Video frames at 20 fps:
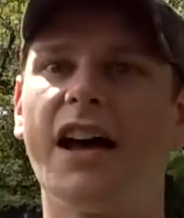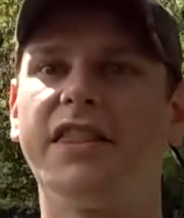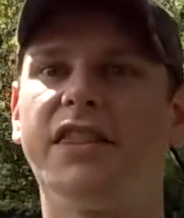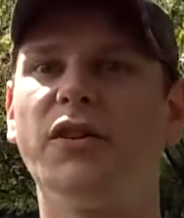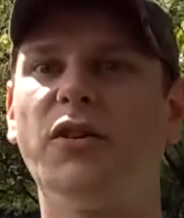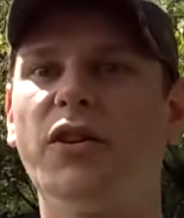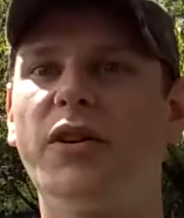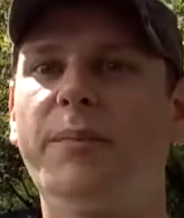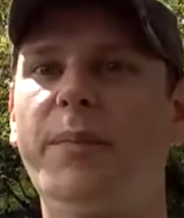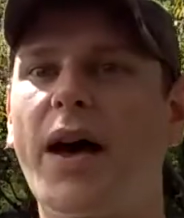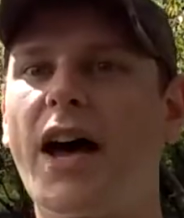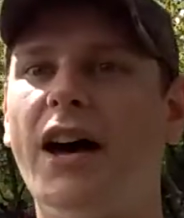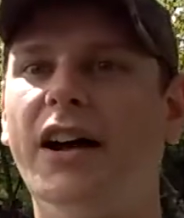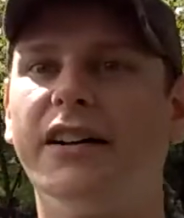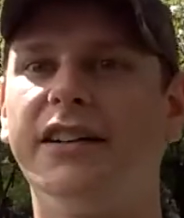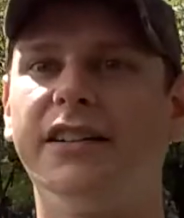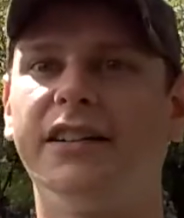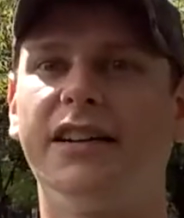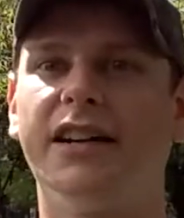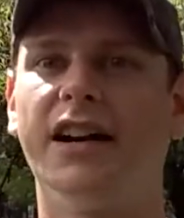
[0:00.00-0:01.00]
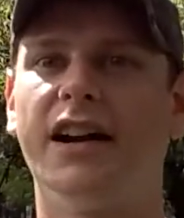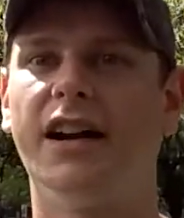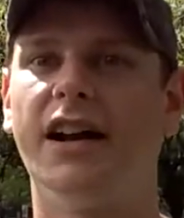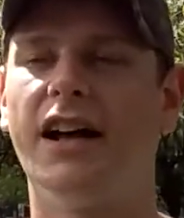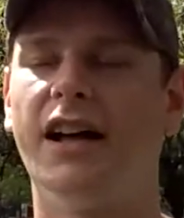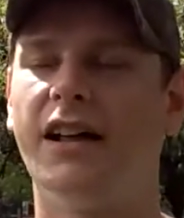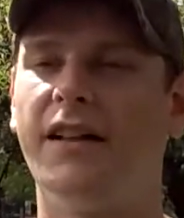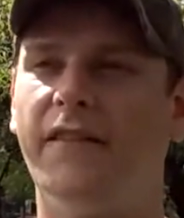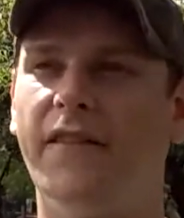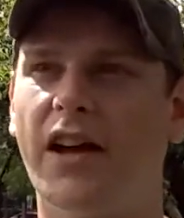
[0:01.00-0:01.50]
I thought about
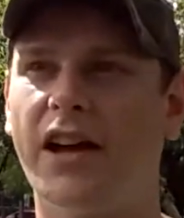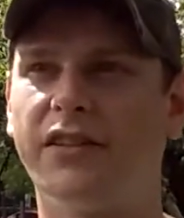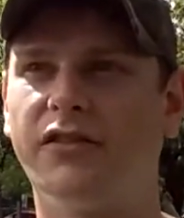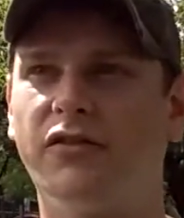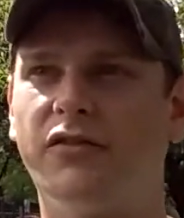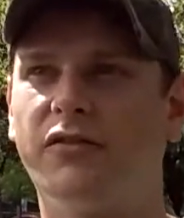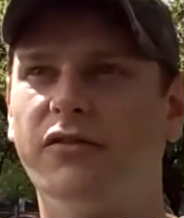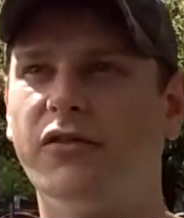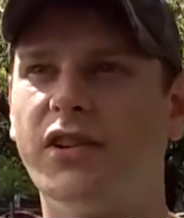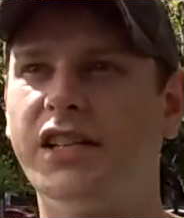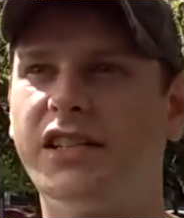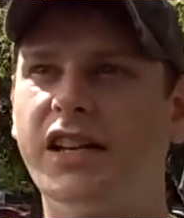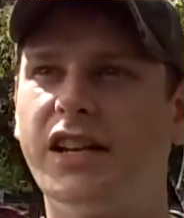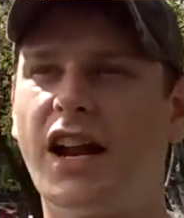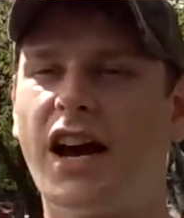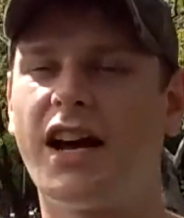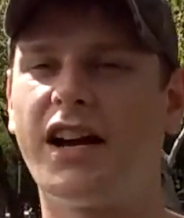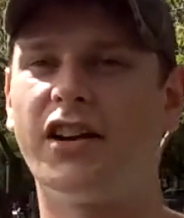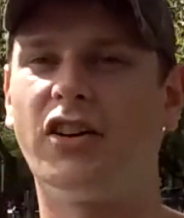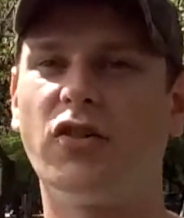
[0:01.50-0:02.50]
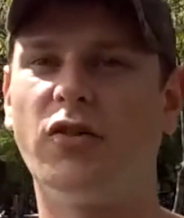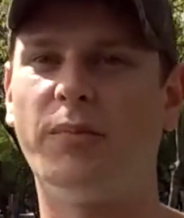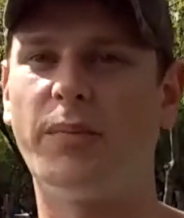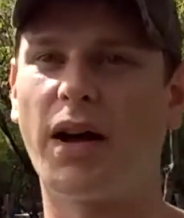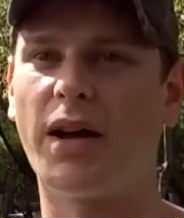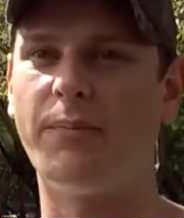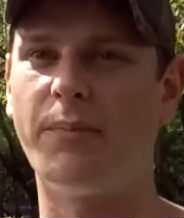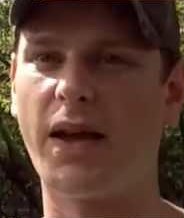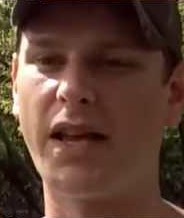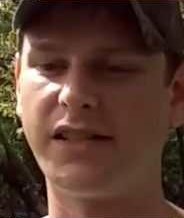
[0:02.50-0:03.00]
a recent article
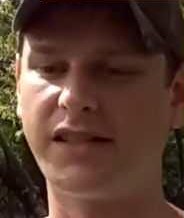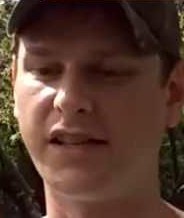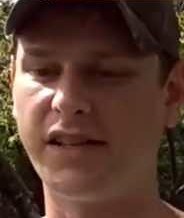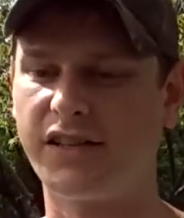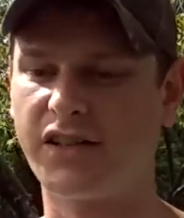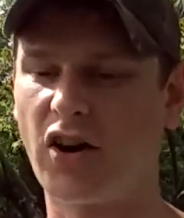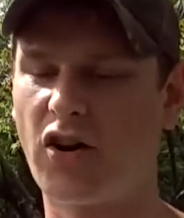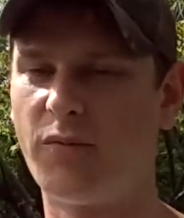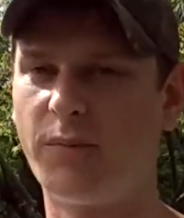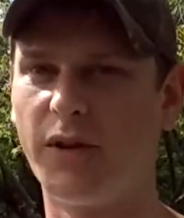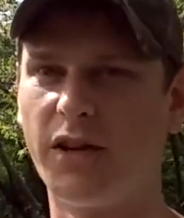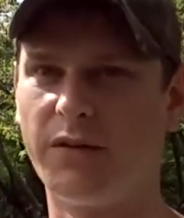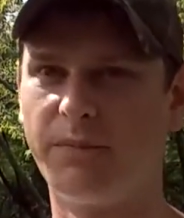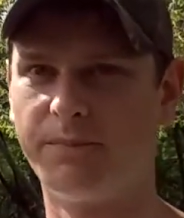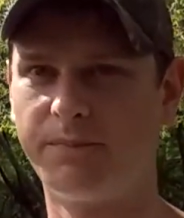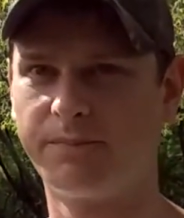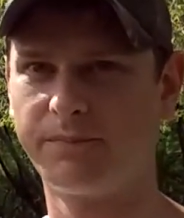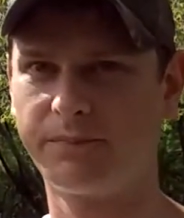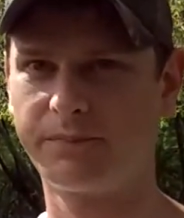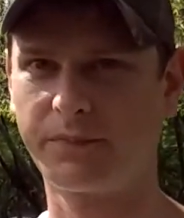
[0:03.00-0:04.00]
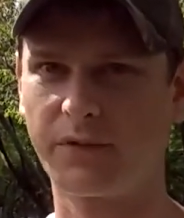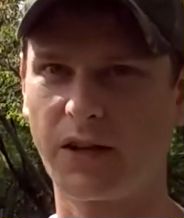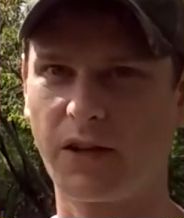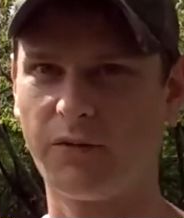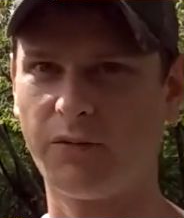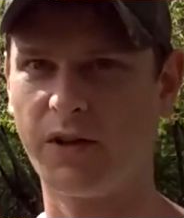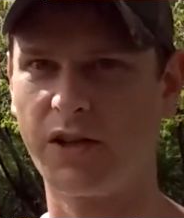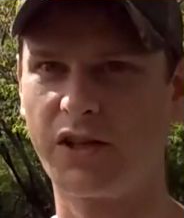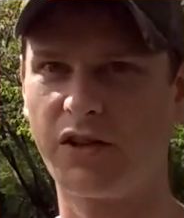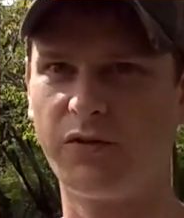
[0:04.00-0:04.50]
by Macy Tomlin
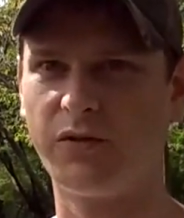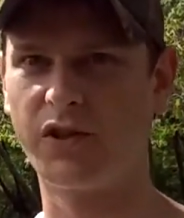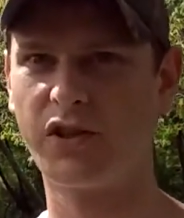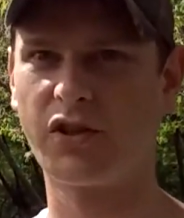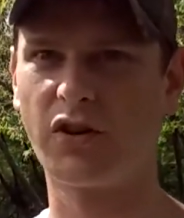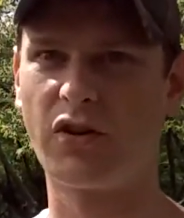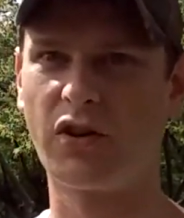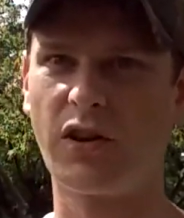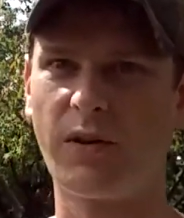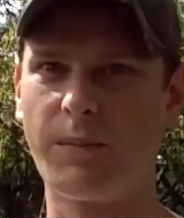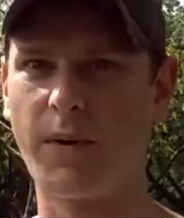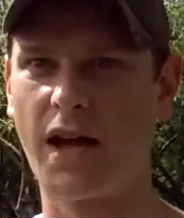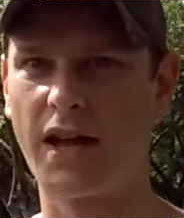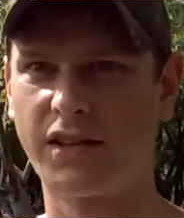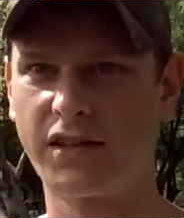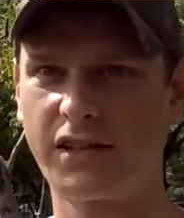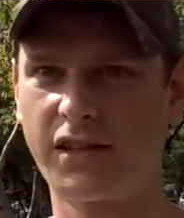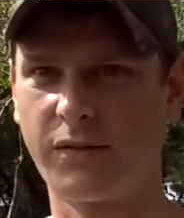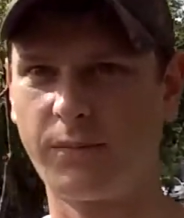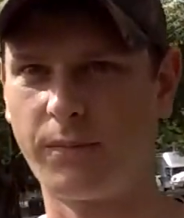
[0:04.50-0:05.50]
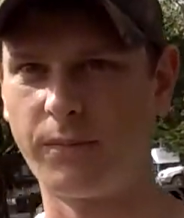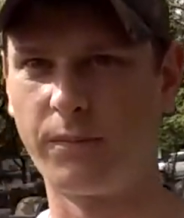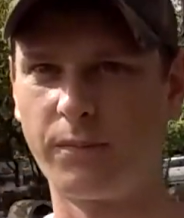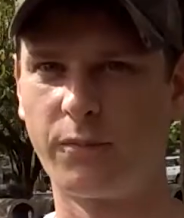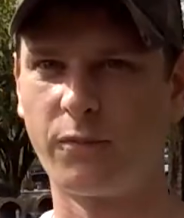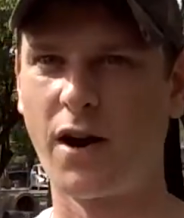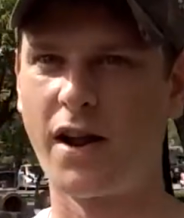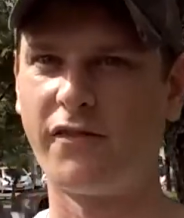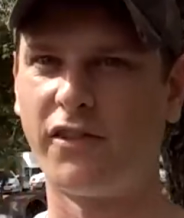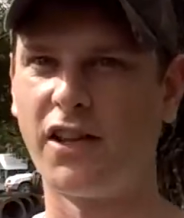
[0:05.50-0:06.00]
where she was talking about some
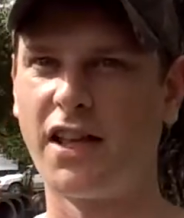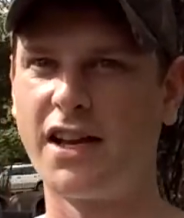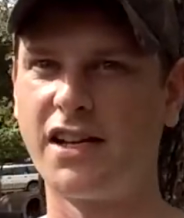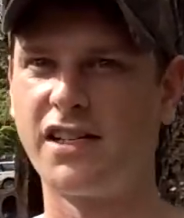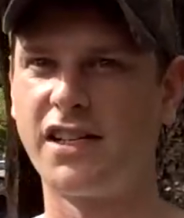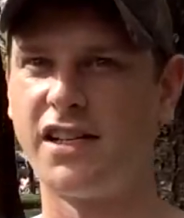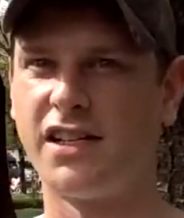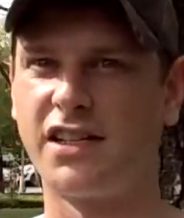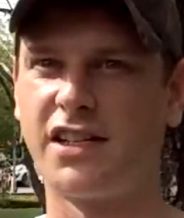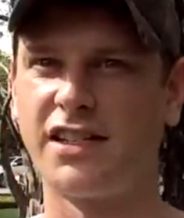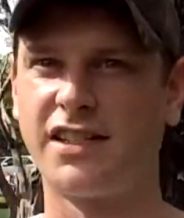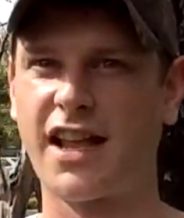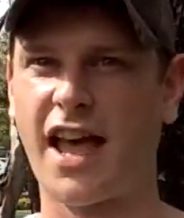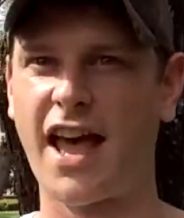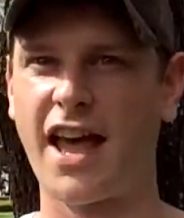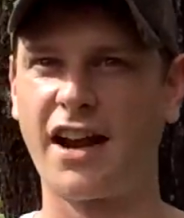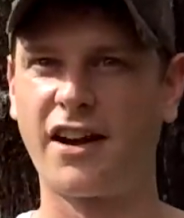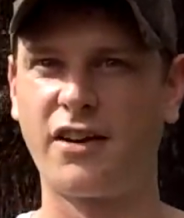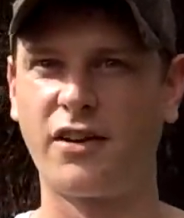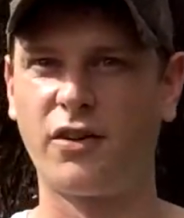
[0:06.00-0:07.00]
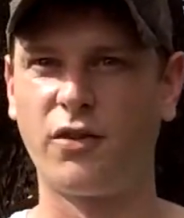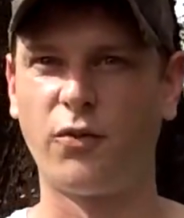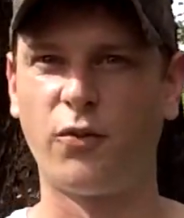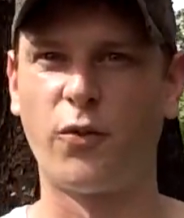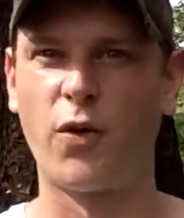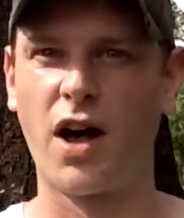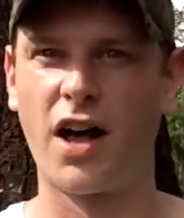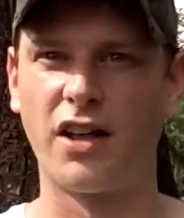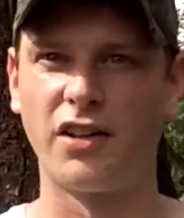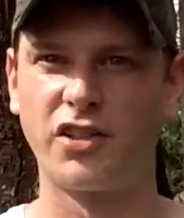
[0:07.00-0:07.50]
revelation she's had
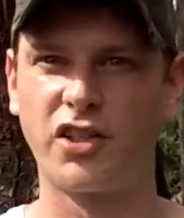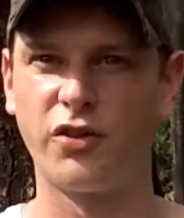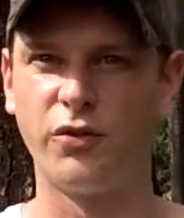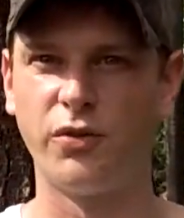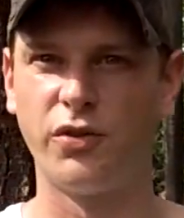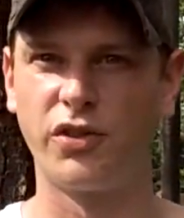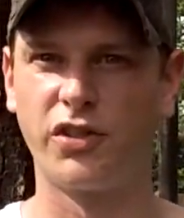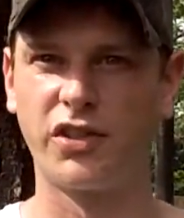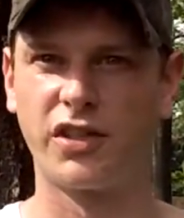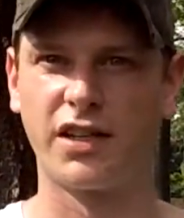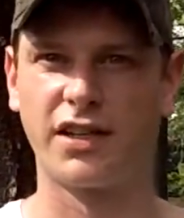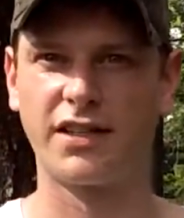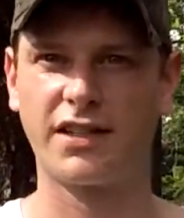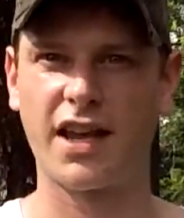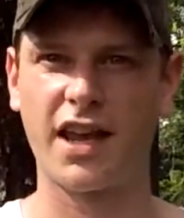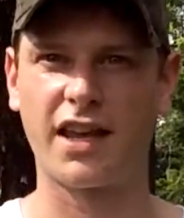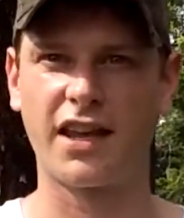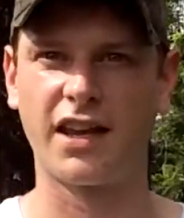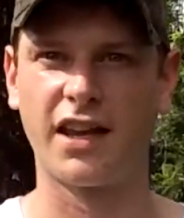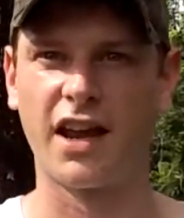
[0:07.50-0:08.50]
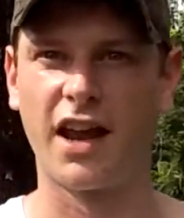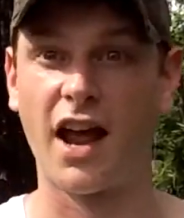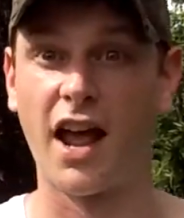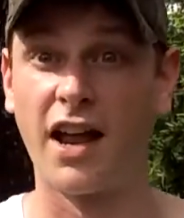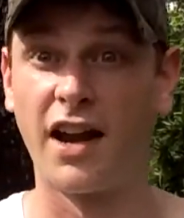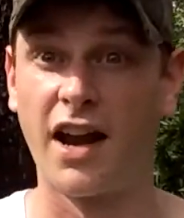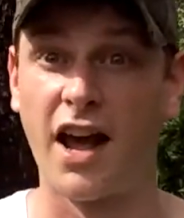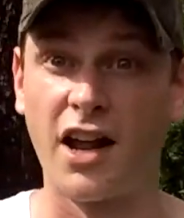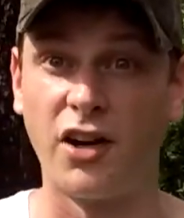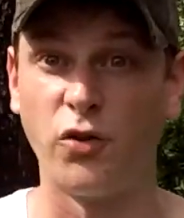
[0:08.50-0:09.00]
while she was taking
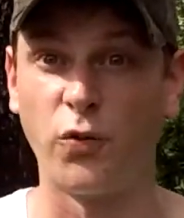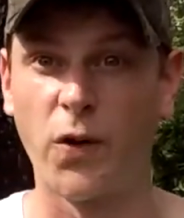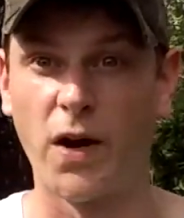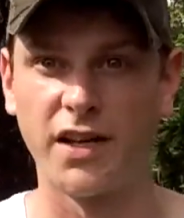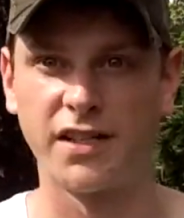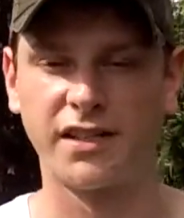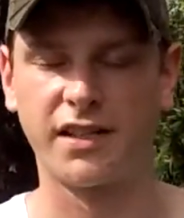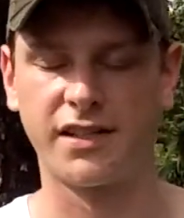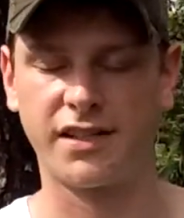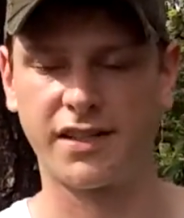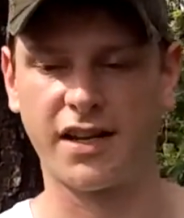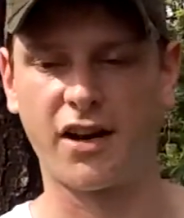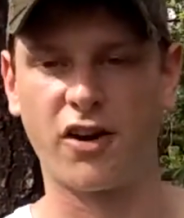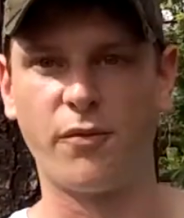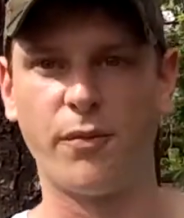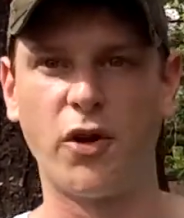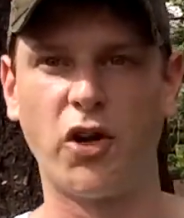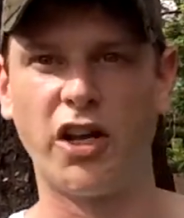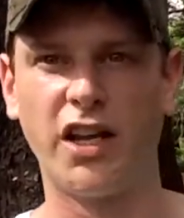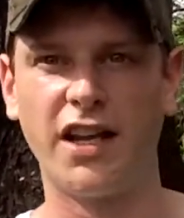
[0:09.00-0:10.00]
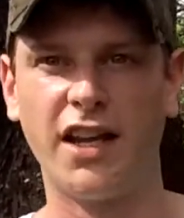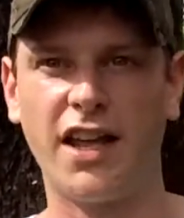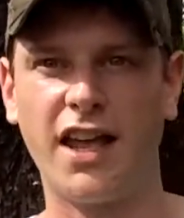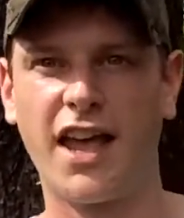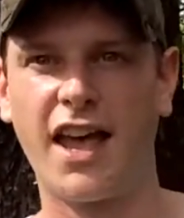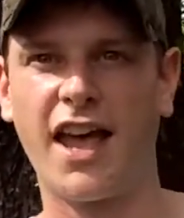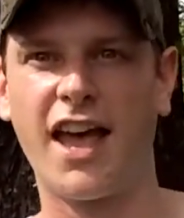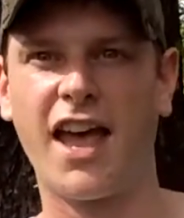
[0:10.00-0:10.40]
an ayahuasca ceremony.